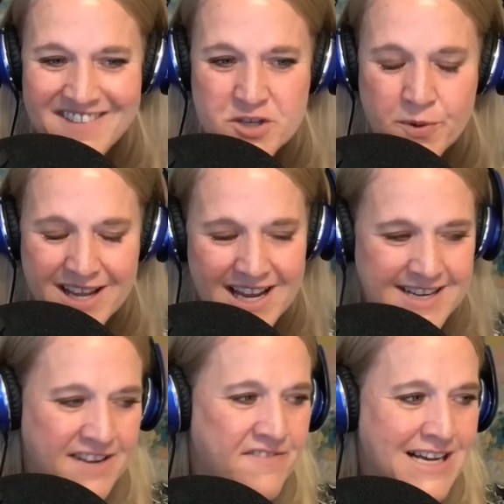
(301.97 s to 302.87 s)
in the
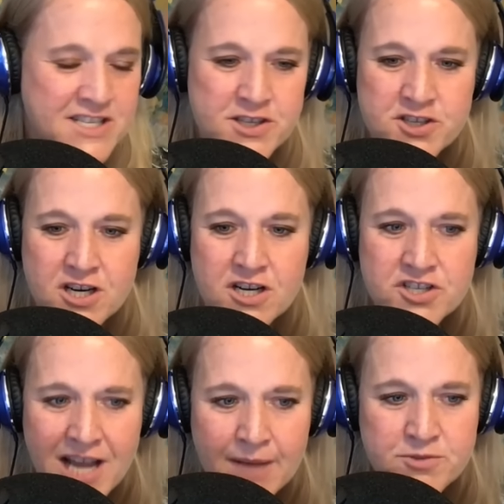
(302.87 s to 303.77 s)
28-Day Fast Start
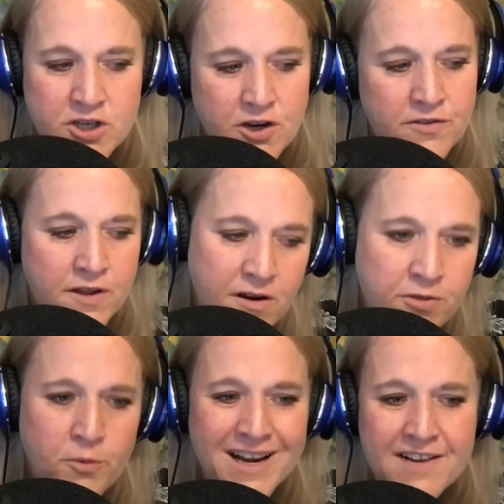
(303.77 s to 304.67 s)
chapter, there are
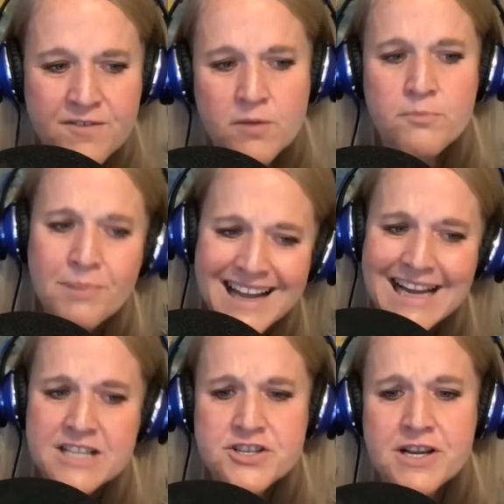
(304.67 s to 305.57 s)
3 different
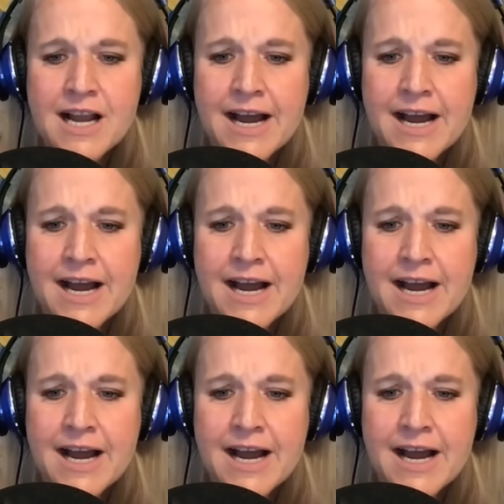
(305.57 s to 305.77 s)
plans you can